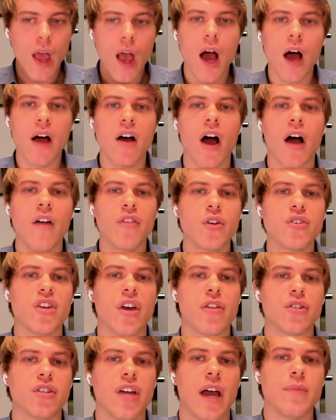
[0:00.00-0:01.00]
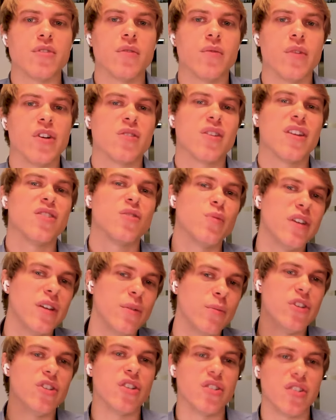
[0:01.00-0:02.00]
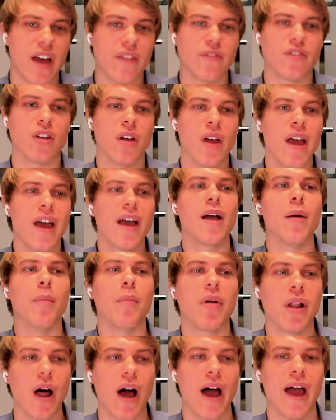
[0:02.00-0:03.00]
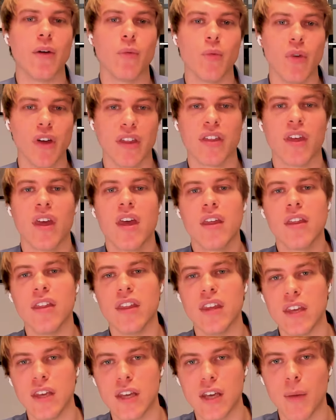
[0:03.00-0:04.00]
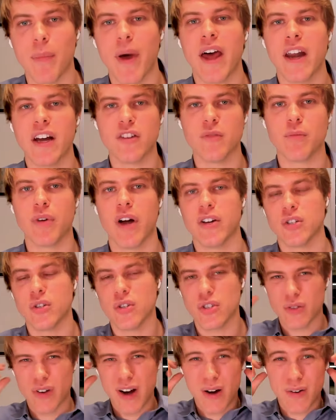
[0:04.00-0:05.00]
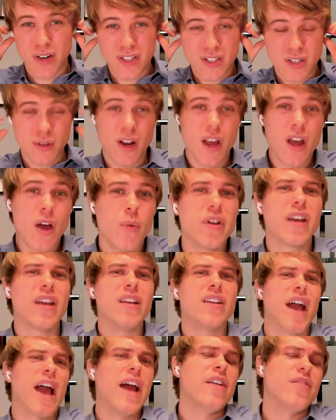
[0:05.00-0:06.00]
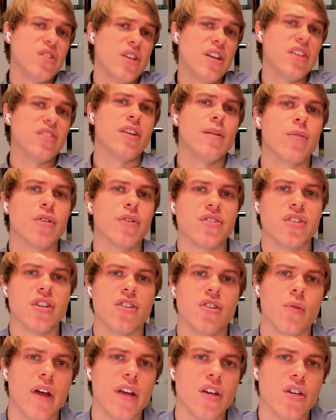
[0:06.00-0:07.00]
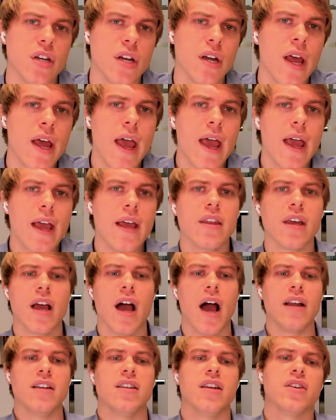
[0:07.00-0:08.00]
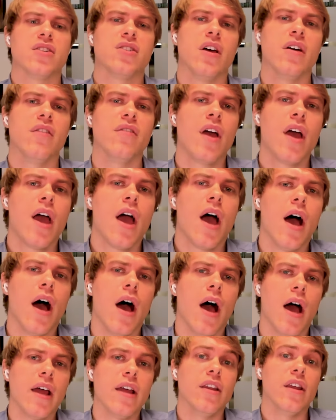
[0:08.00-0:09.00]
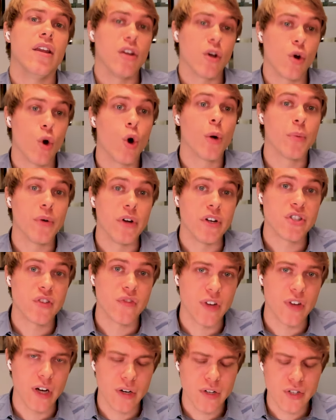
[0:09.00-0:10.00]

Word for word: of those other types of risks because we, we just have to comply with the competitive pressures around us. And we can kind of see a similar situation in the context of uh, in, in the corporate sphere.